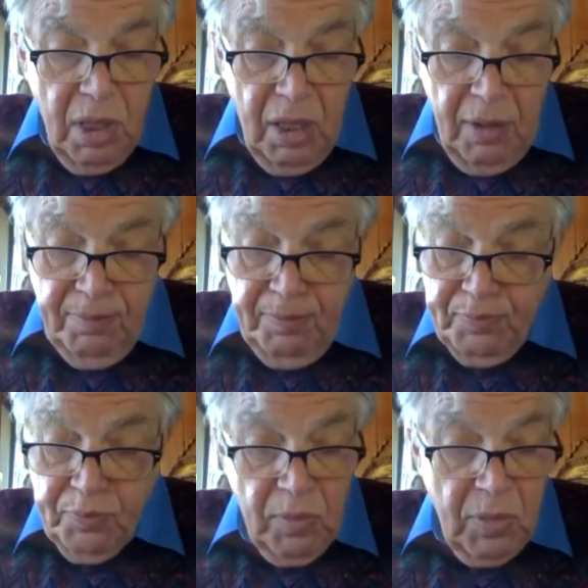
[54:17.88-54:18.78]
um,
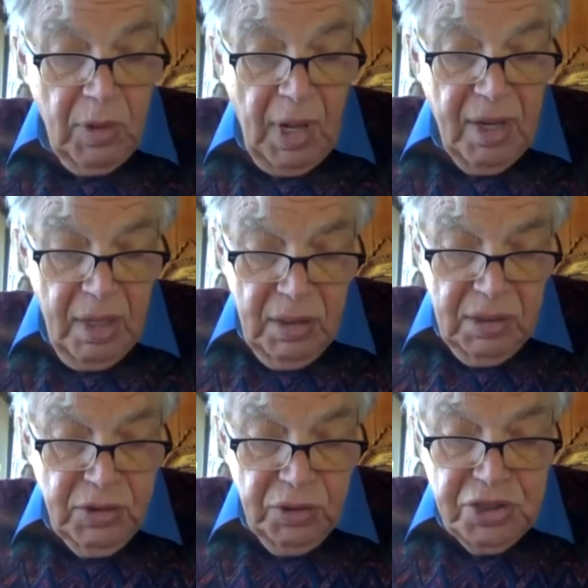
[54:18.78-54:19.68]
uh,
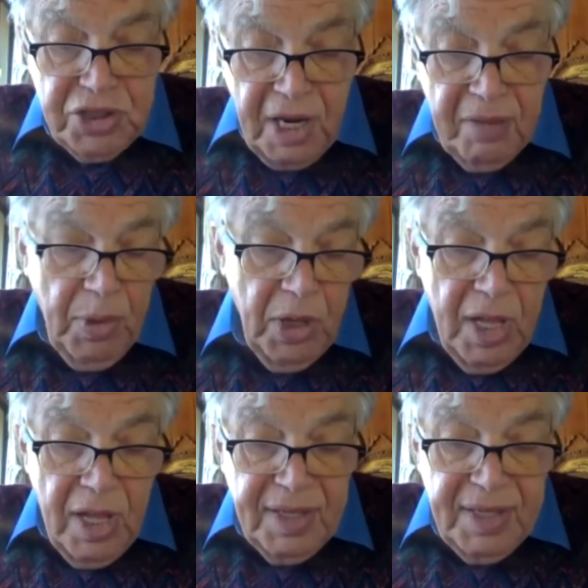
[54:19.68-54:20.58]
took shape,
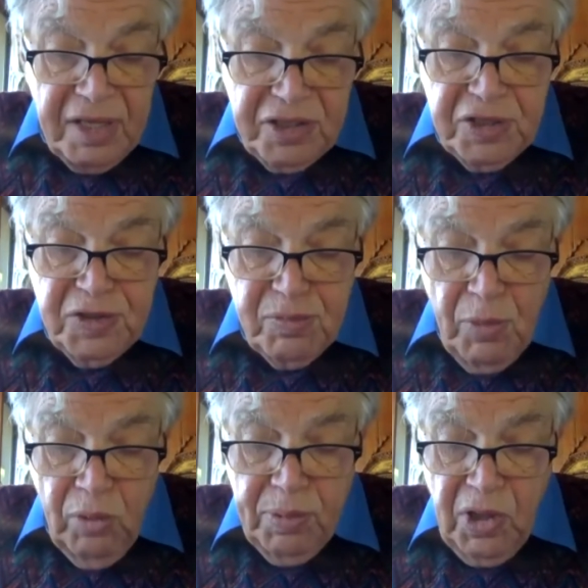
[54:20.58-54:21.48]
nations
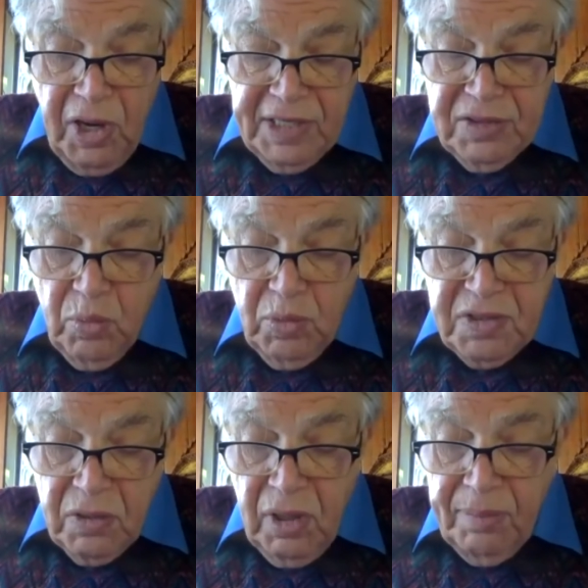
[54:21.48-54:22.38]
mobilized
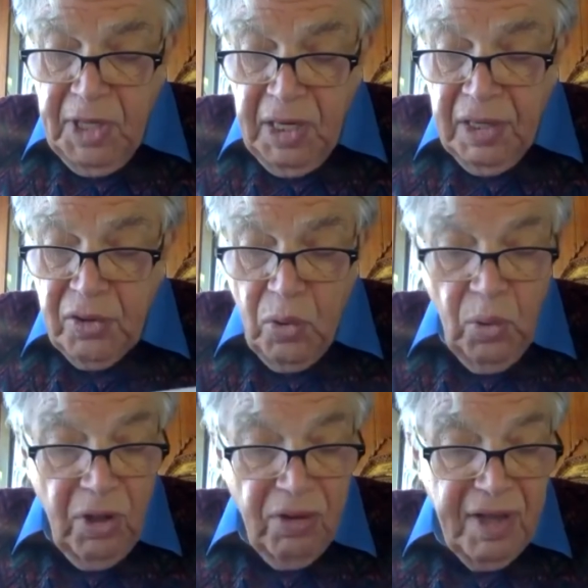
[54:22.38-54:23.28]
what Tom Nairn
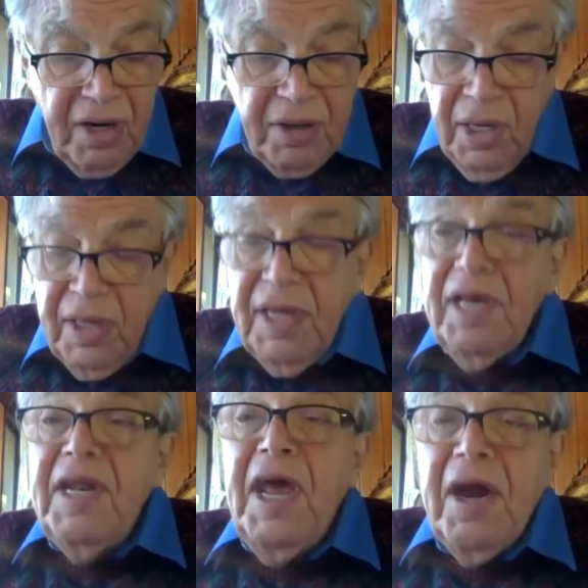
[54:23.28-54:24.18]
called their
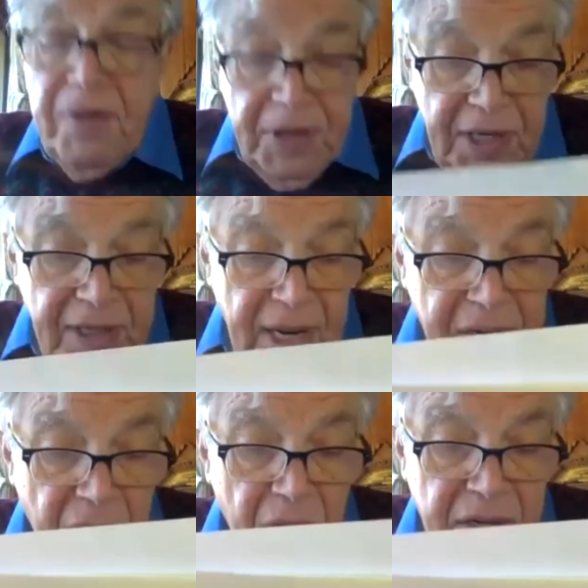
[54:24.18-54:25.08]
inherited
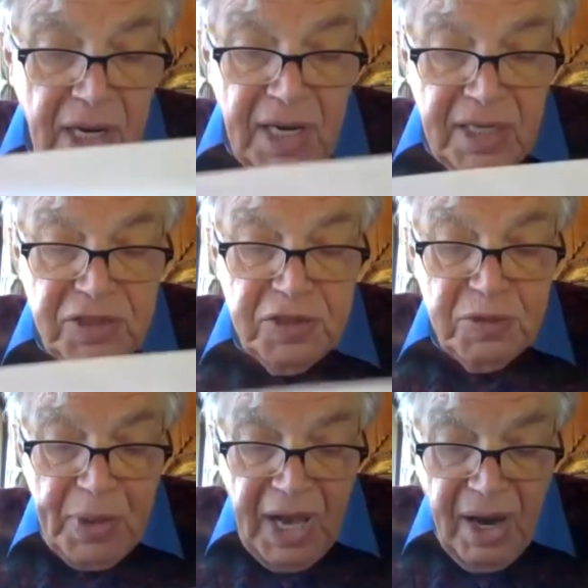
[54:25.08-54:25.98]
and
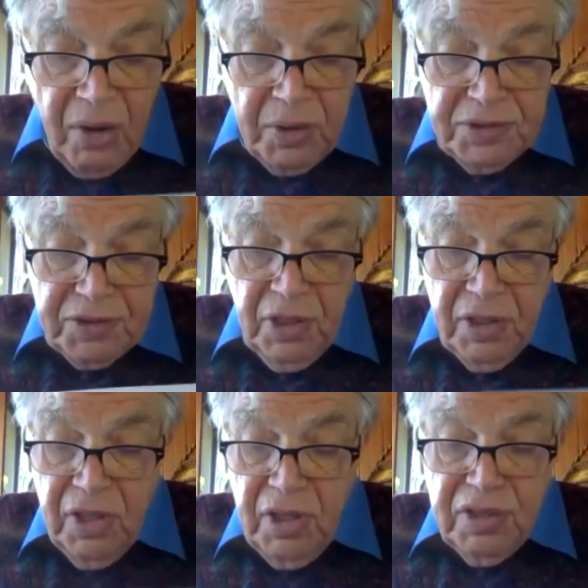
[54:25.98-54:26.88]
unconscious powers
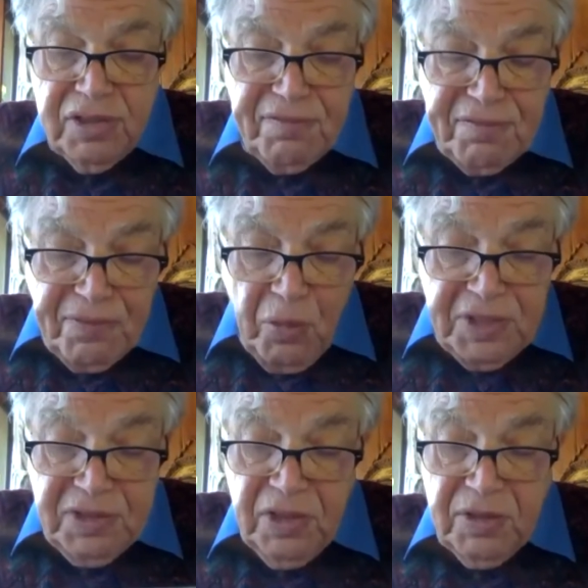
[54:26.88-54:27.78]
to
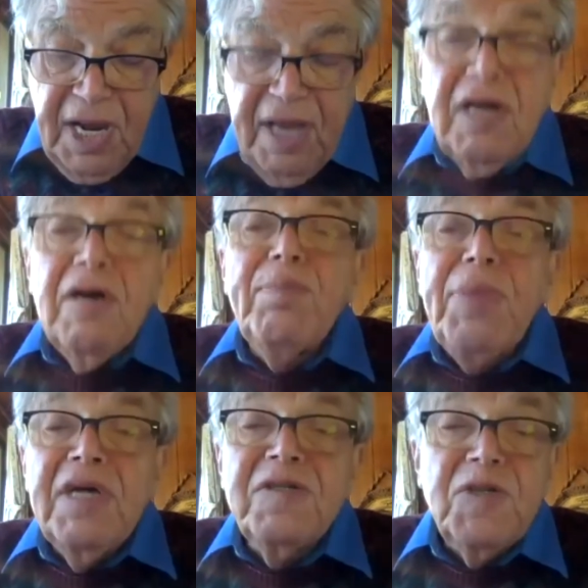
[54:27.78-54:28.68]
foster a
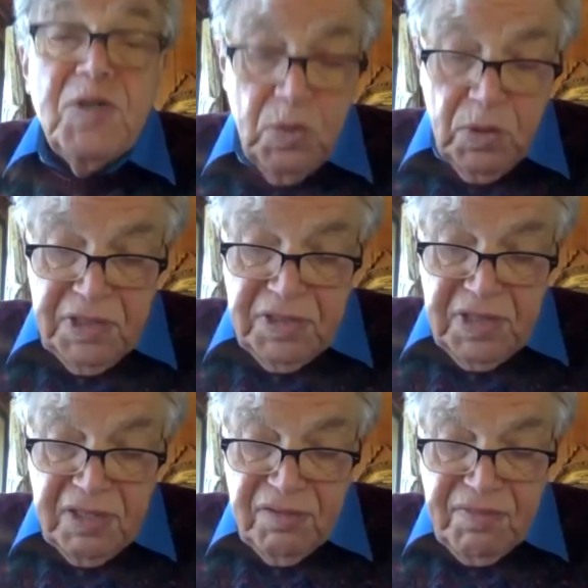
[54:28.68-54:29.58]
compensatory
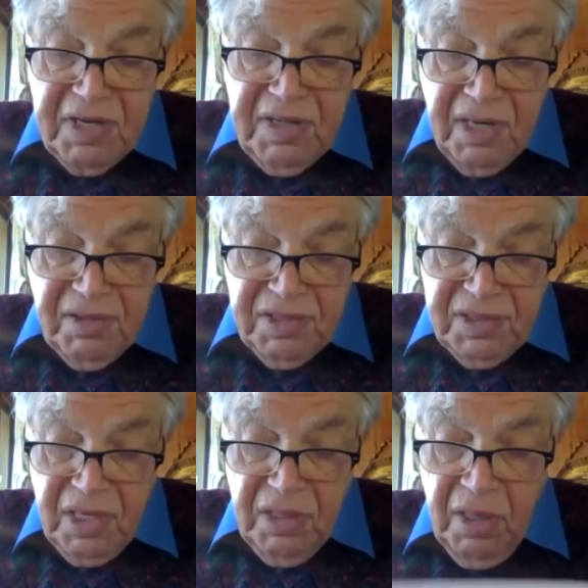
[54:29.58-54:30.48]
sense of
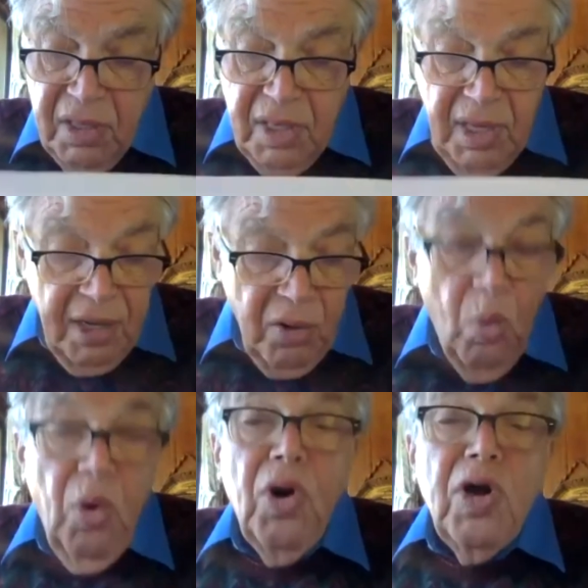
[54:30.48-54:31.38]
identity in a
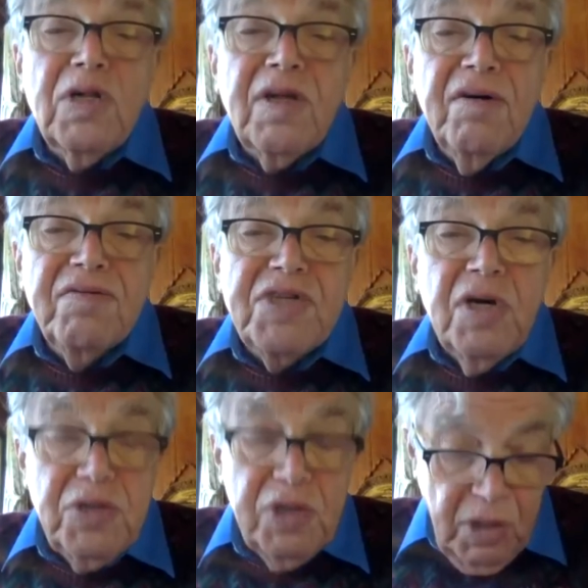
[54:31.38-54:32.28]
world of
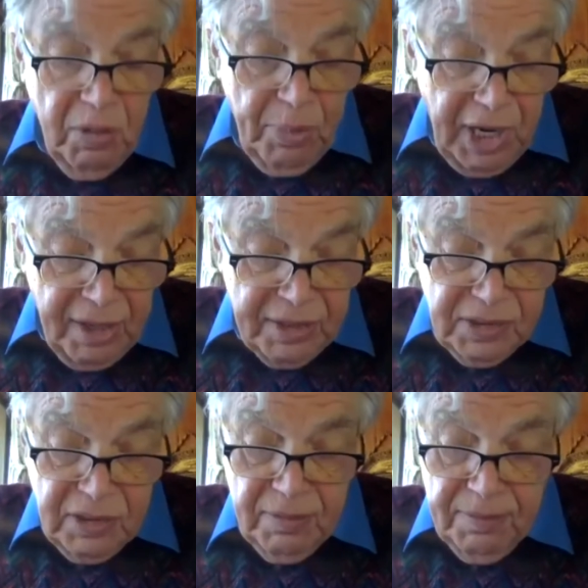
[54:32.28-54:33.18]
social
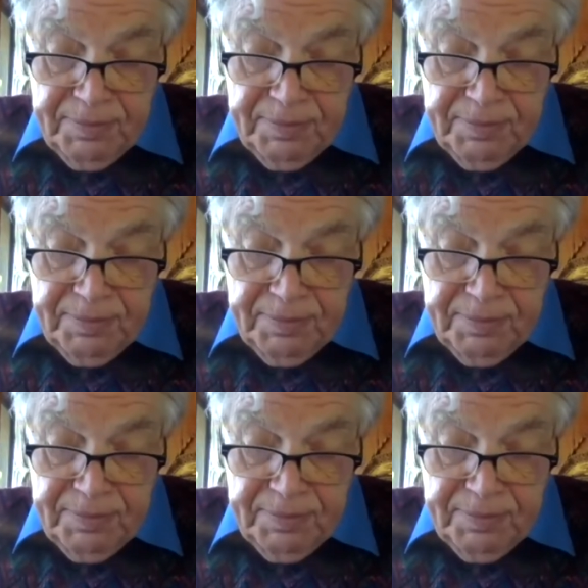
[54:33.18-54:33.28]
comparison.